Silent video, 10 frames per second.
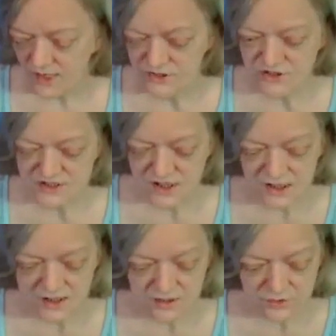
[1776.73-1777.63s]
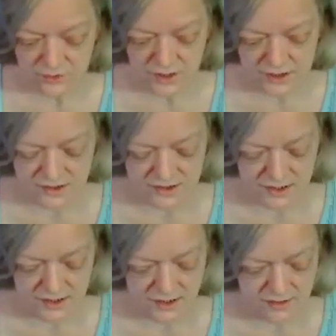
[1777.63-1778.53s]
And she's kind of created
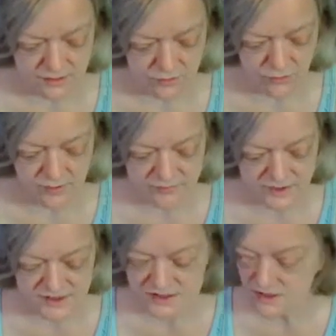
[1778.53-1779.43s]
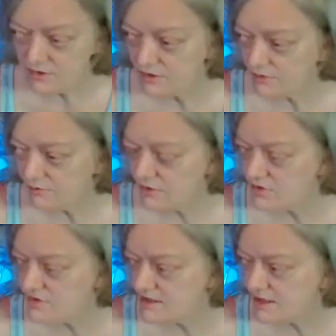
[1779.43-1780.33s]
a rough exterior for
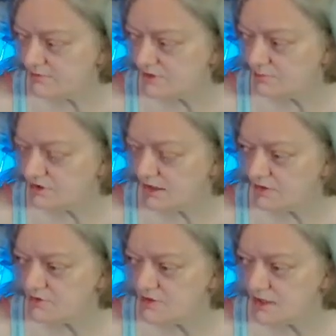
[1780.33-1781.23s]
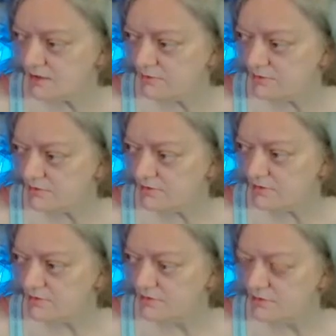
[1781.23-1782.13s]
herself to protect herself.
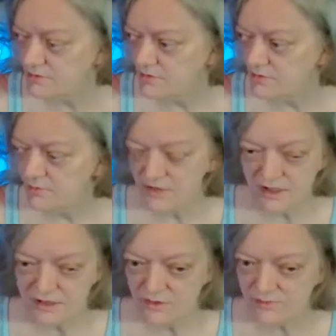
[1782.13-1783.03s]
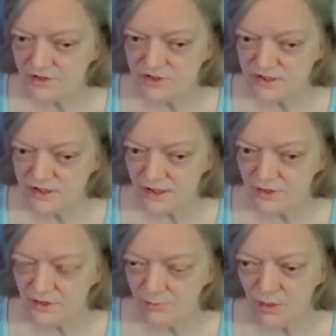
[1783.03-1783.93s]
But that don't mean she's not
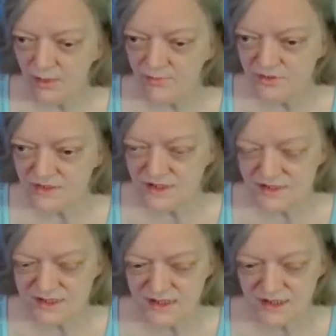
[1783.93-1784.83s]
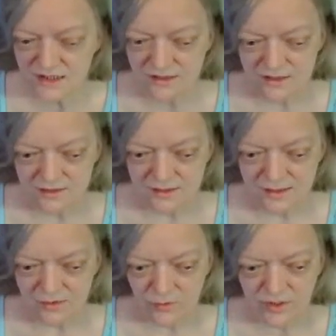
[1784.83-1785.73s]
a good mom. There's this thing
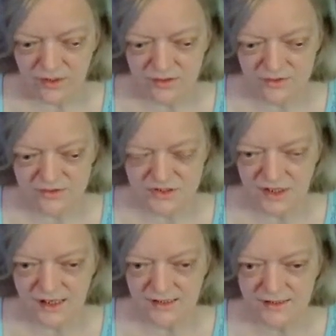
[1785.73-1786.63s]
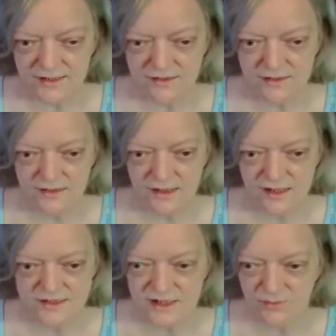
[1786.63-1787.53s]
where there's lightning
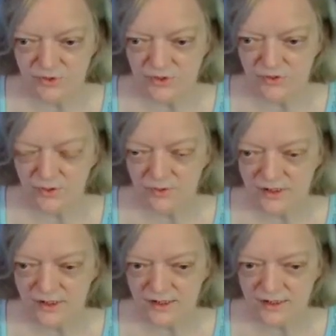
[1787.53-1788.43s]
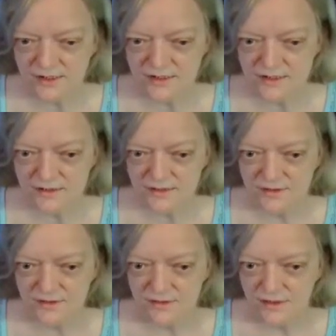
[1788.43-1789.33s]
and Summer don't know what it is.
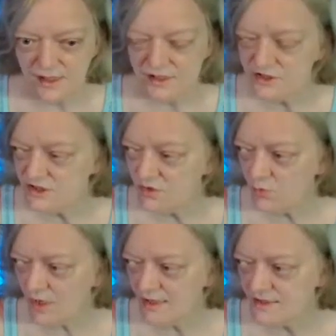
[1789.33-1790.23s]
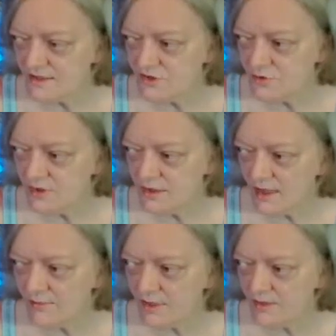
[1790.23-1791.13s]
And she's going, why is it doing
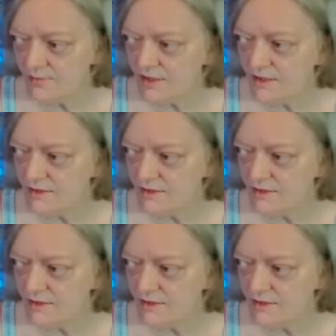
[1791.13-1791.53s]
that, Mommy?